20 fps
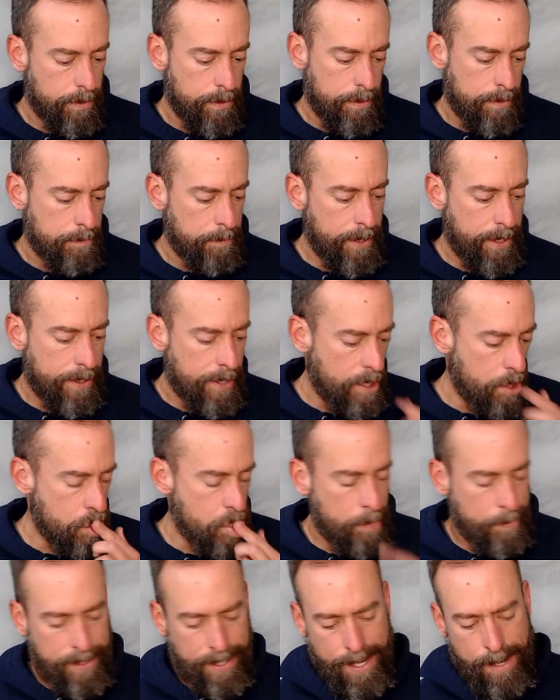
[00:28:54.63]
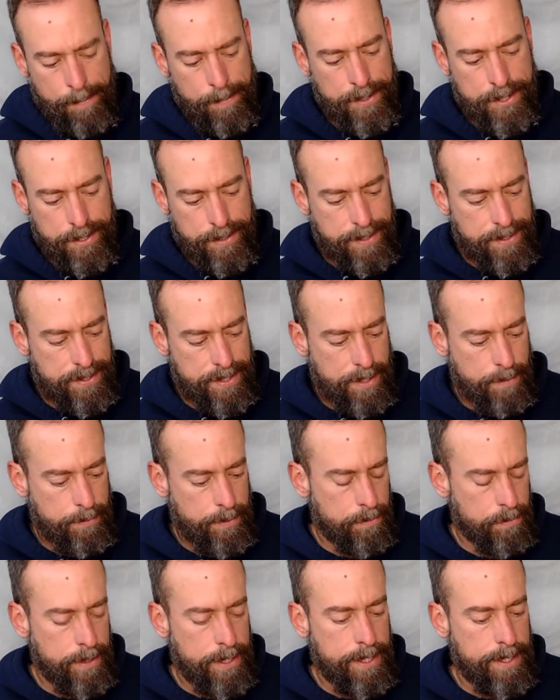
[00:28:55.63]
Man, how, I mean, how much of this can we
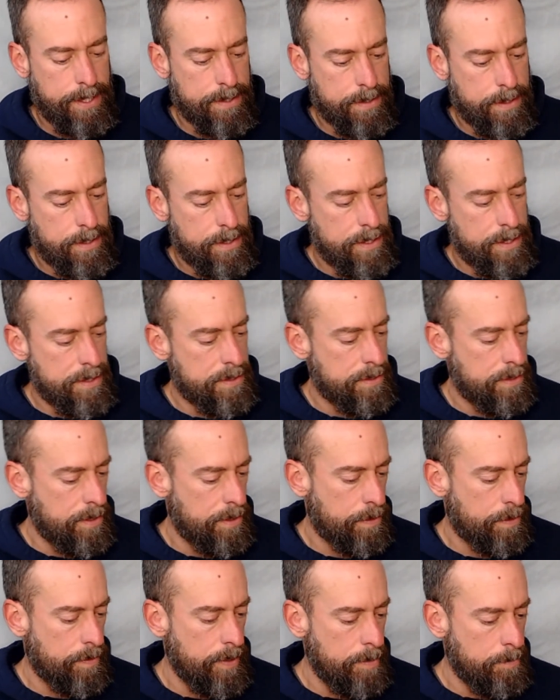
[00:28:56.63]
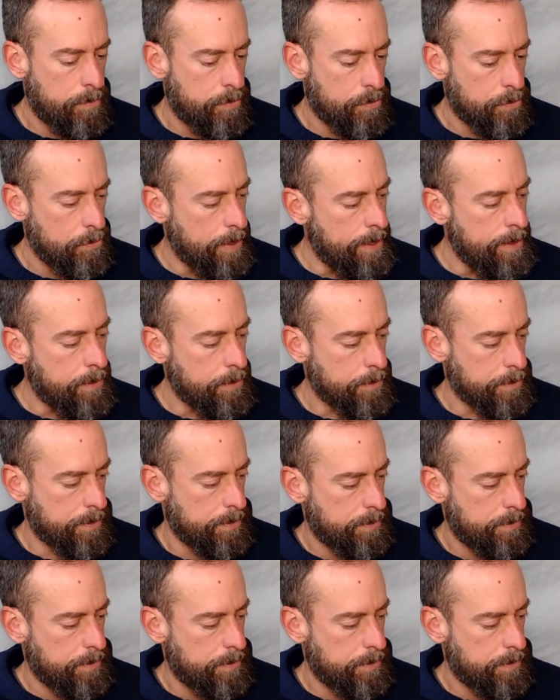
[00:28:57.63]
read? It's the theme throughout.